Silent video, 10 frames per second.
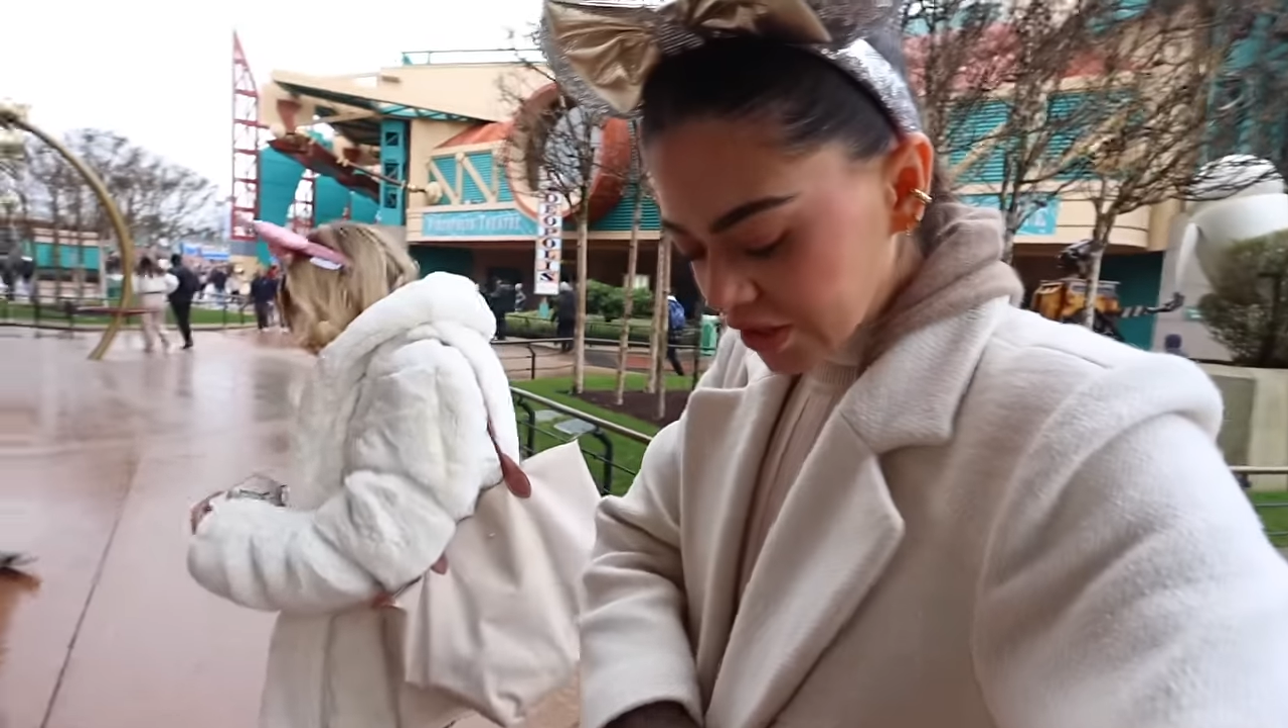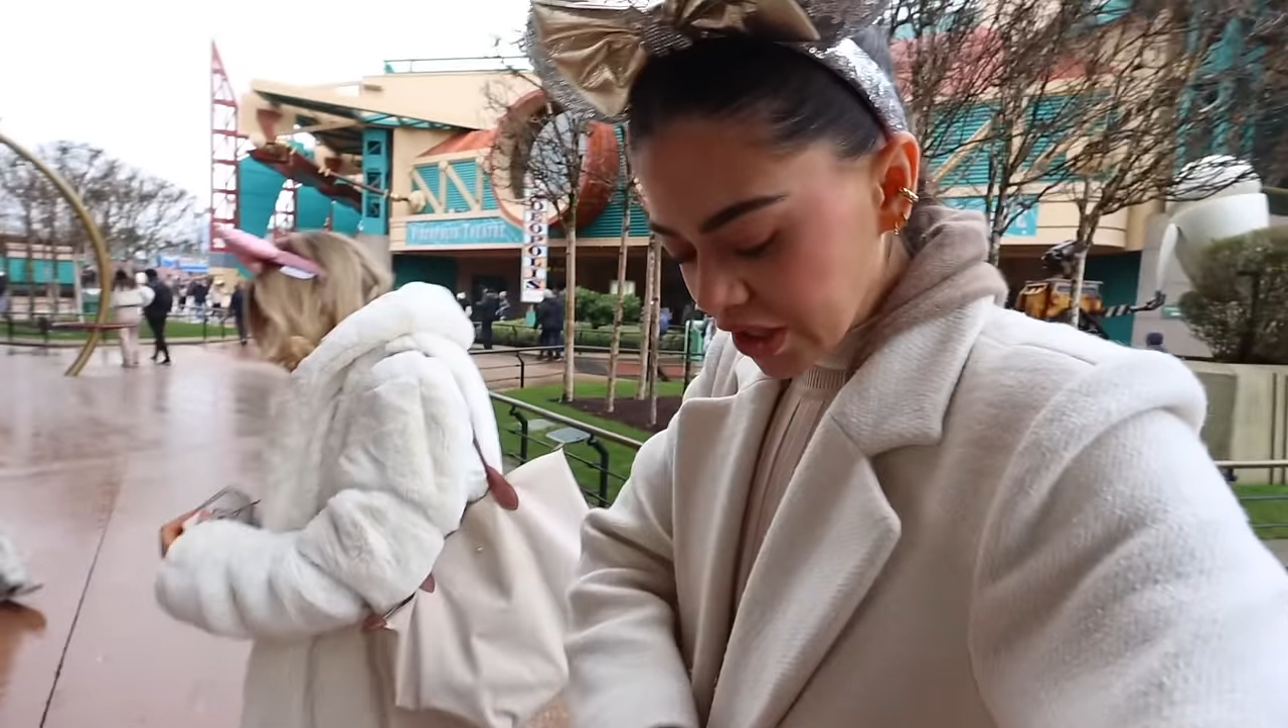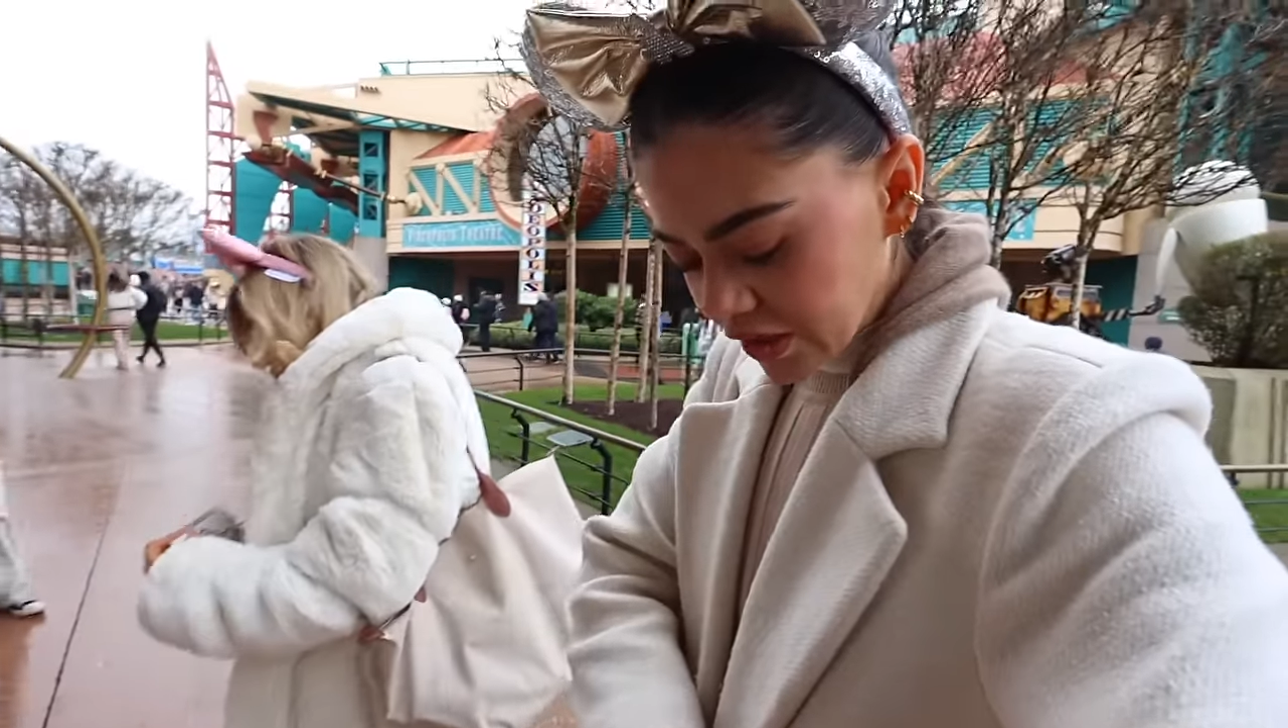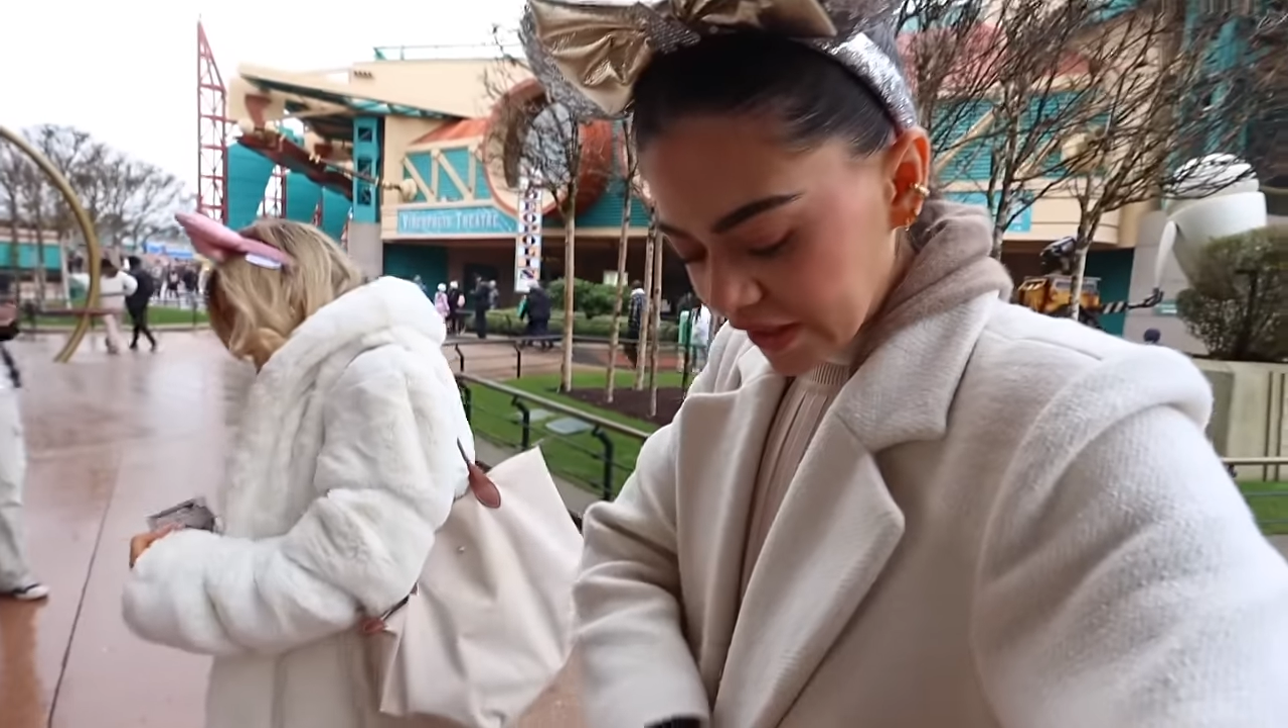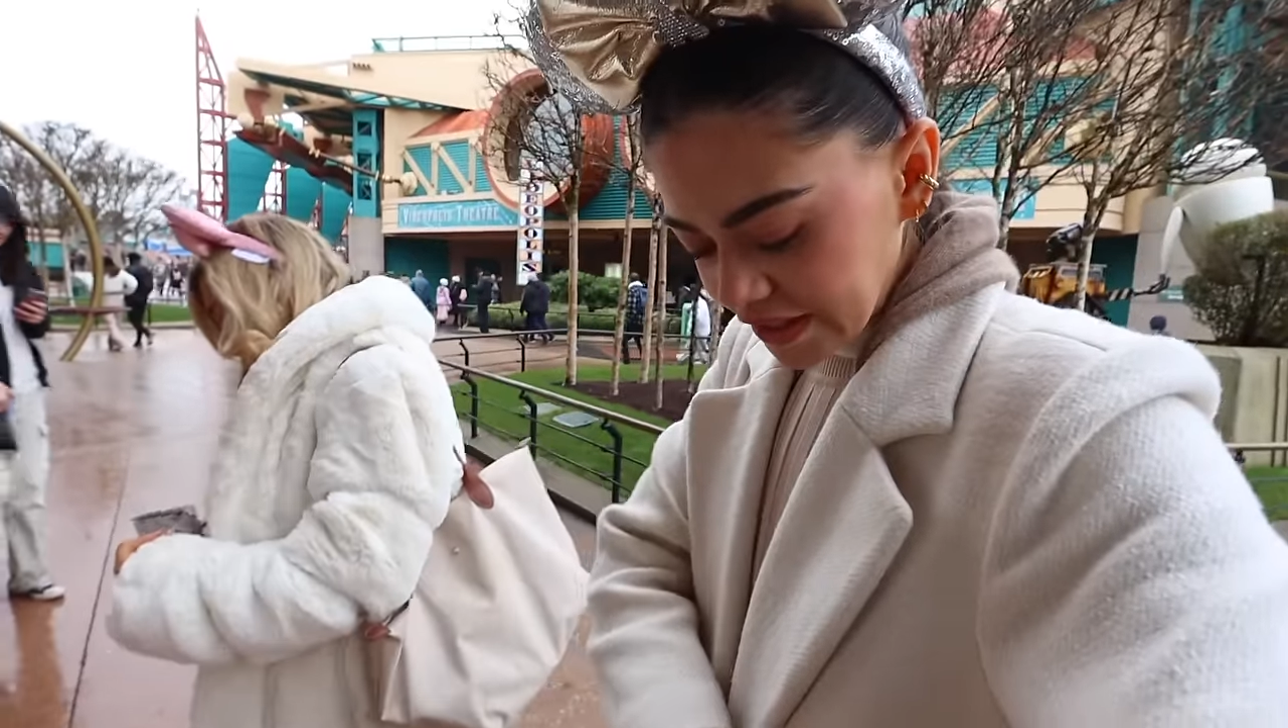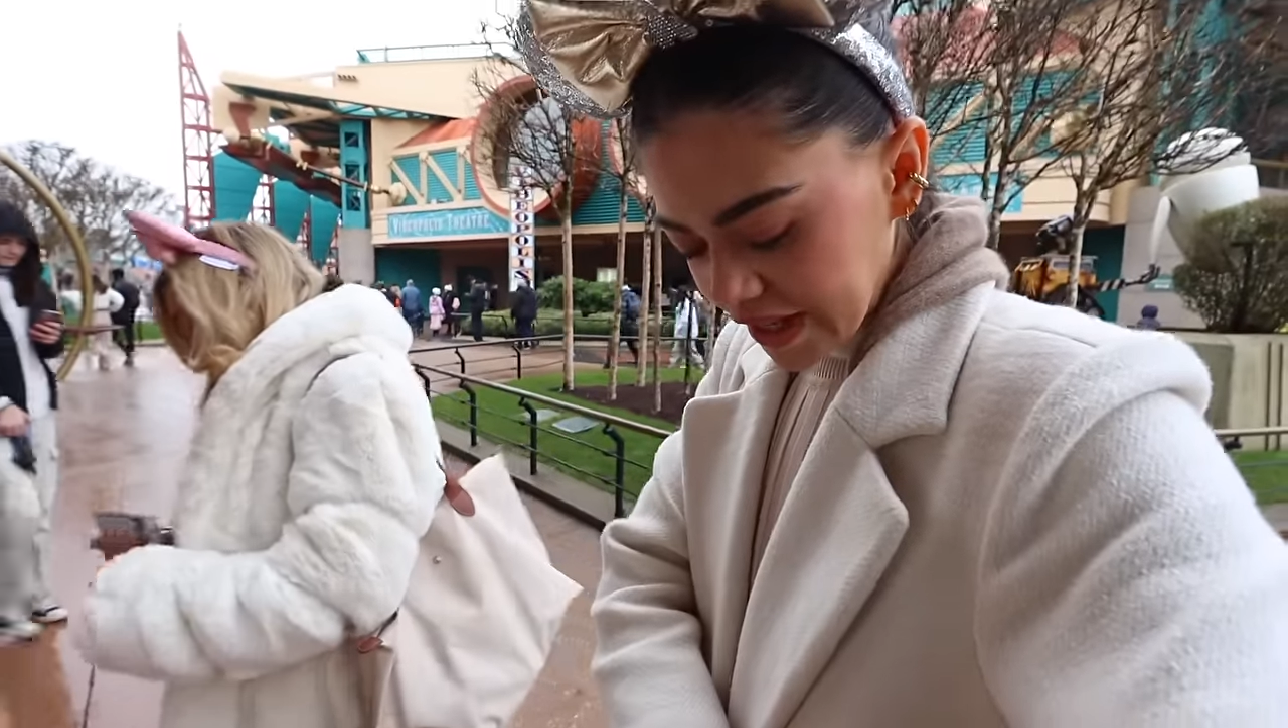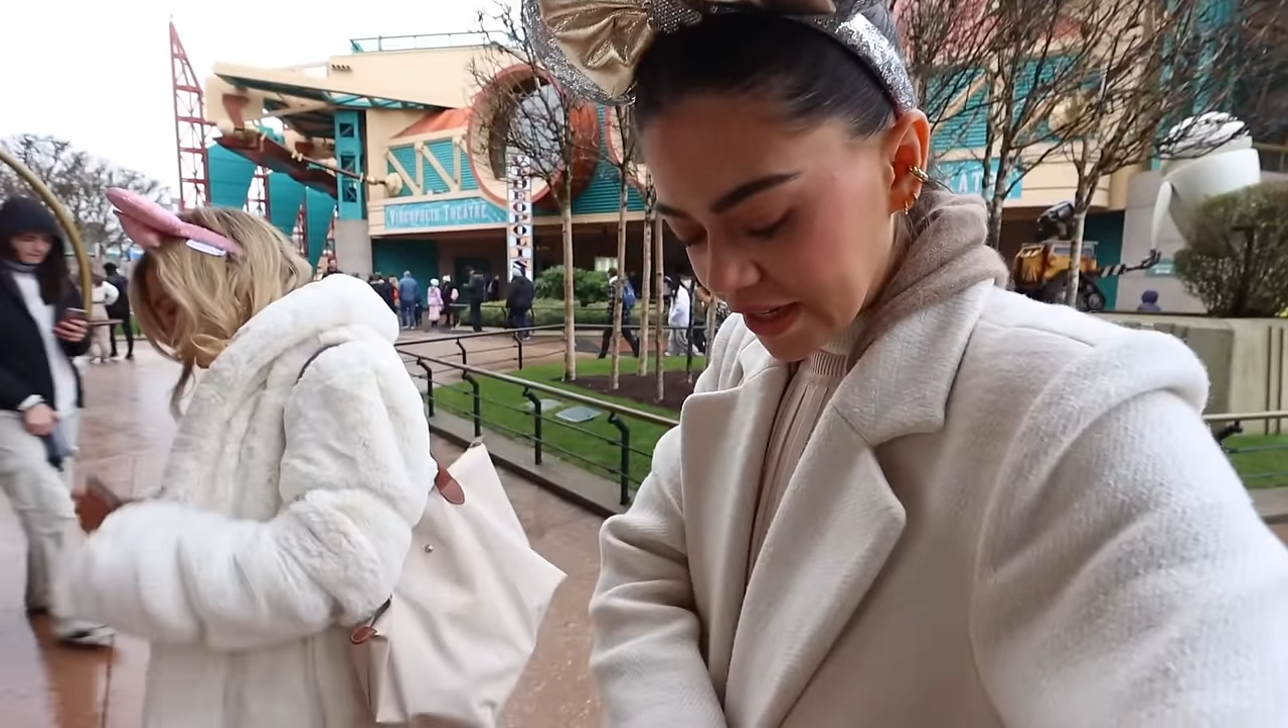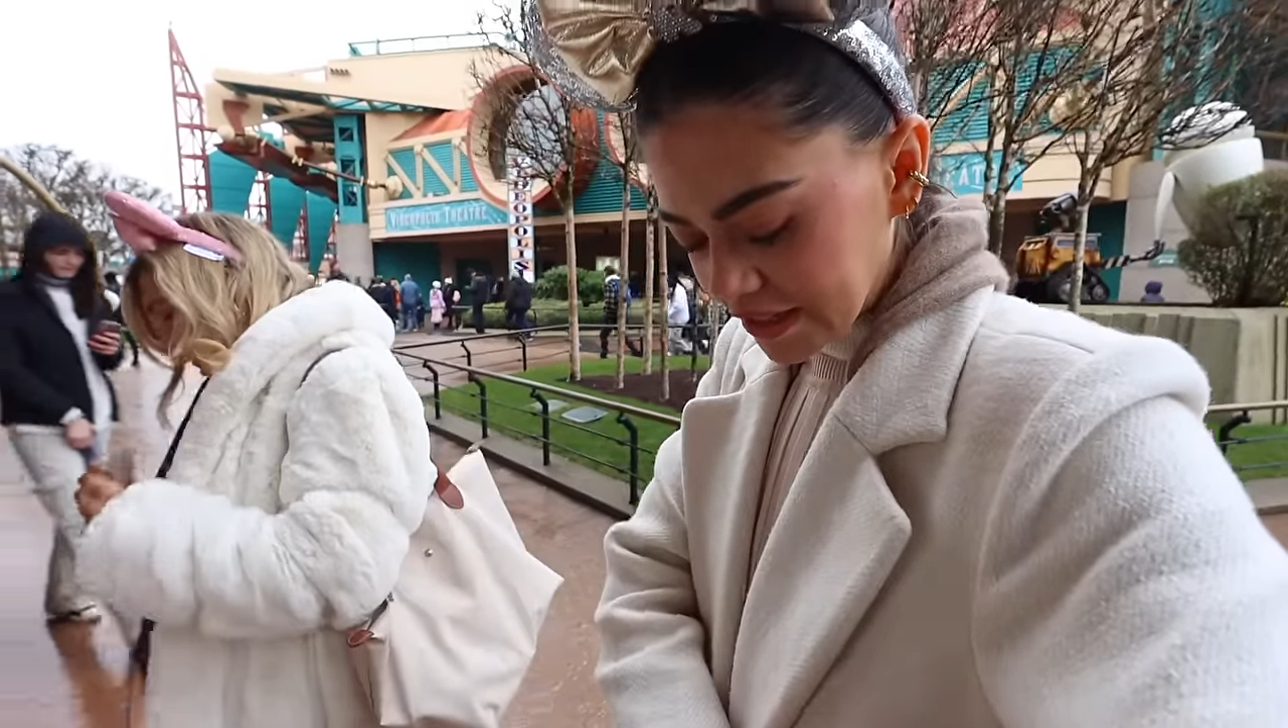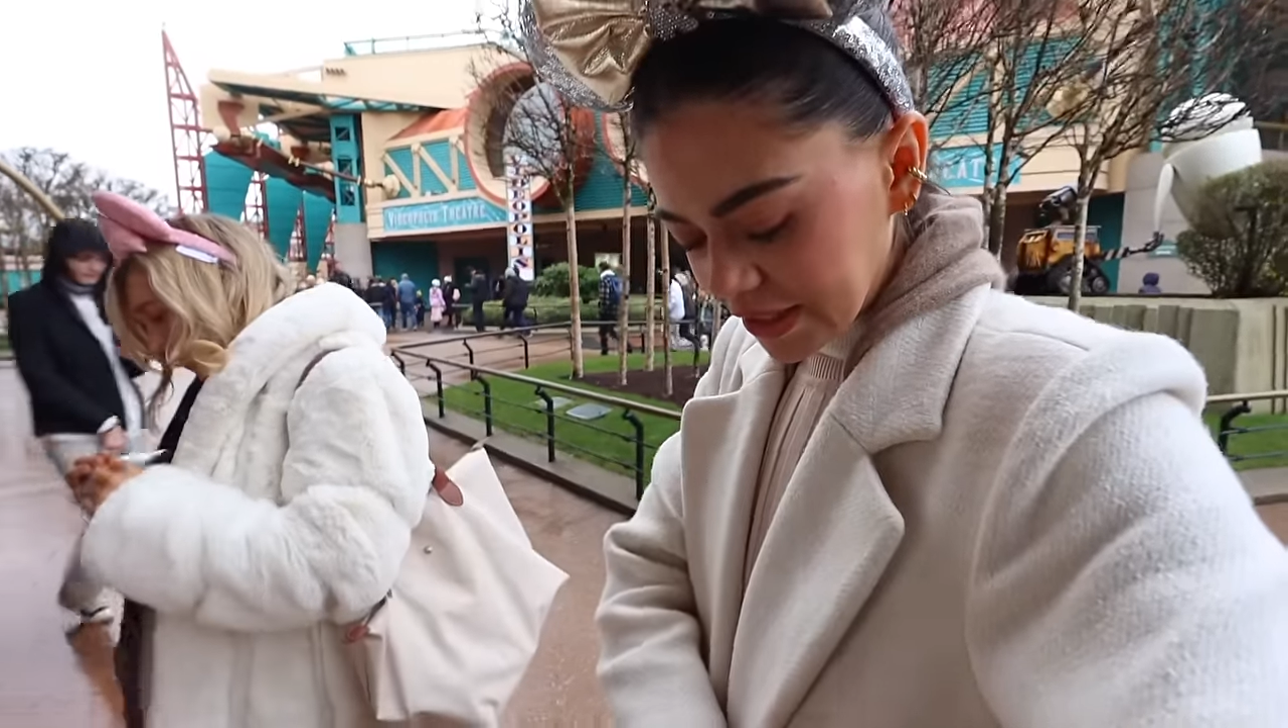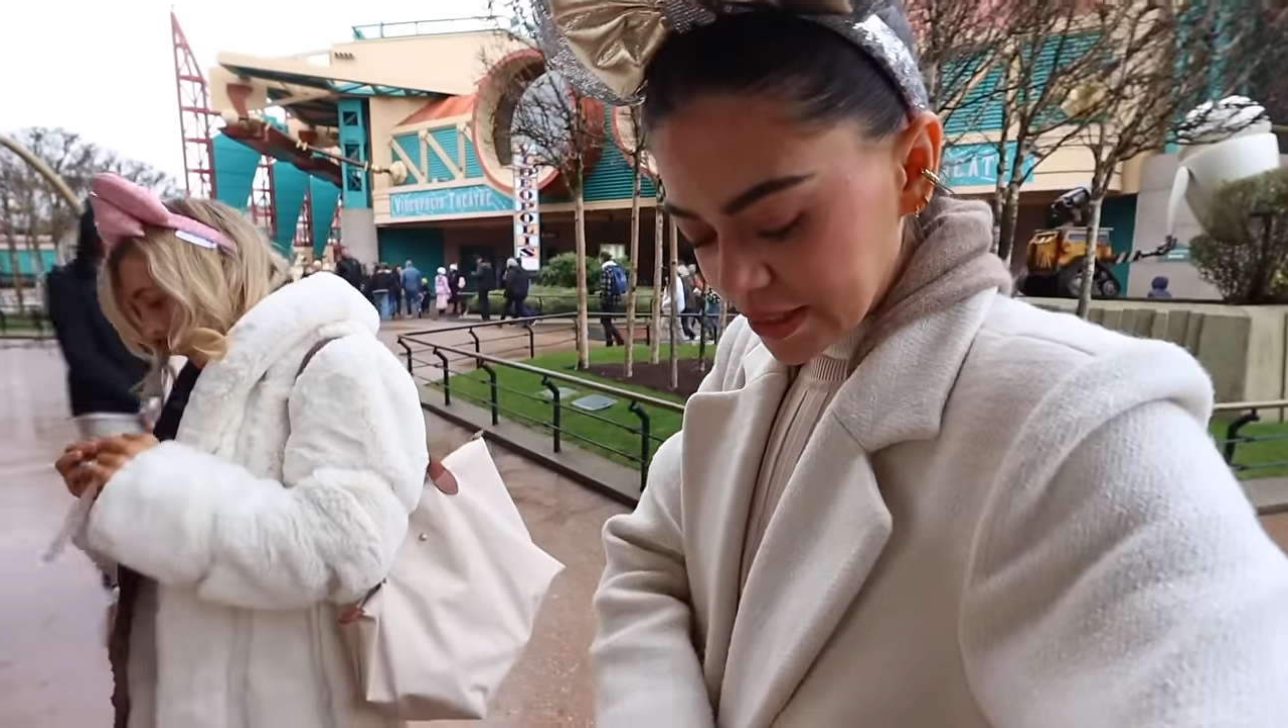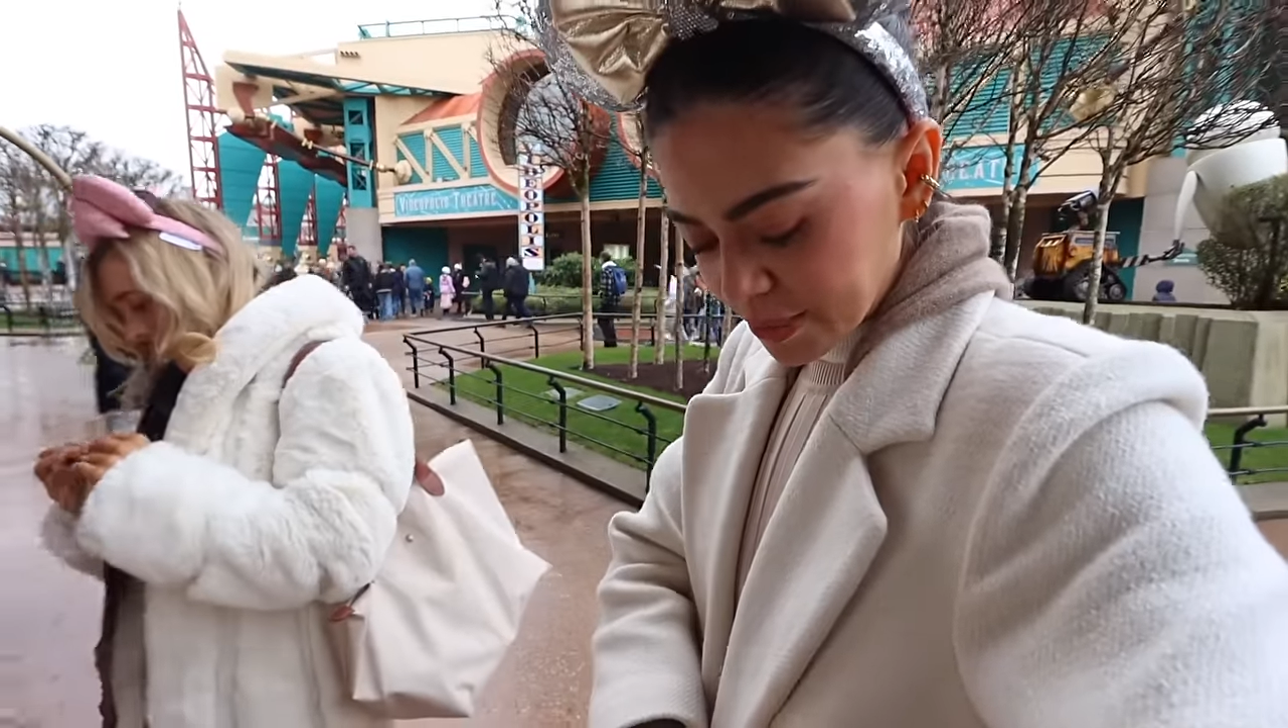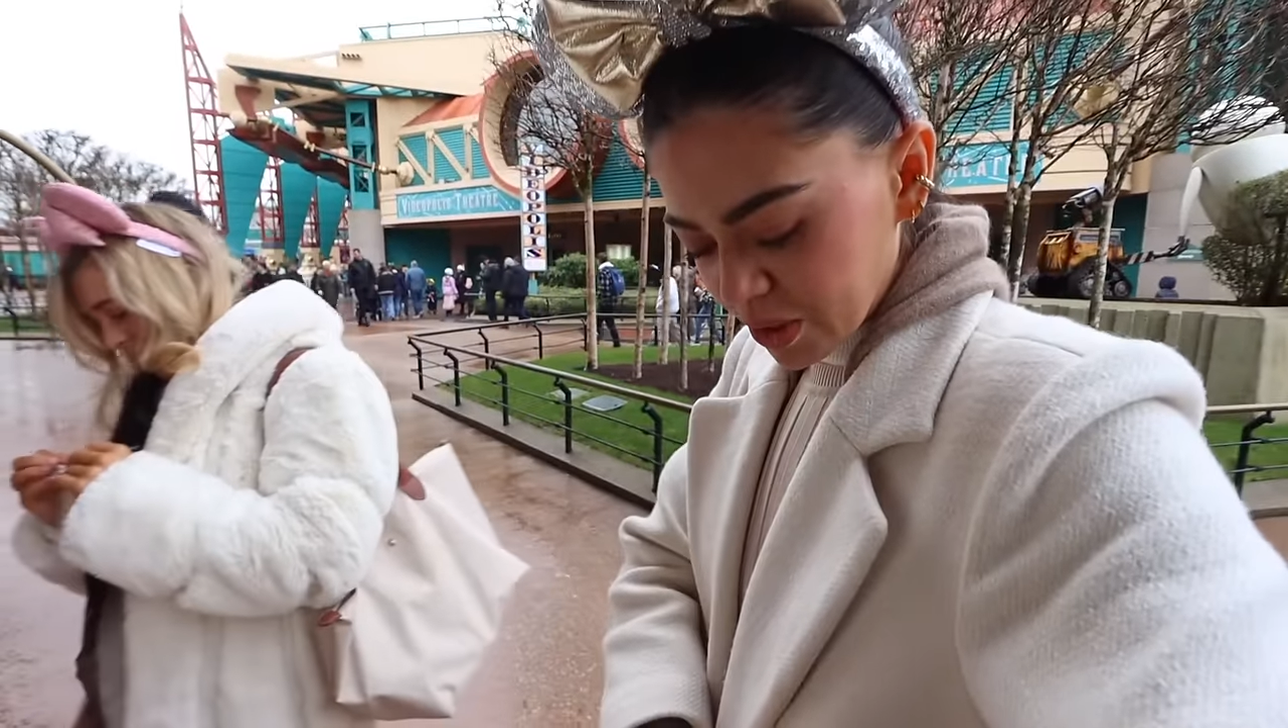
direct access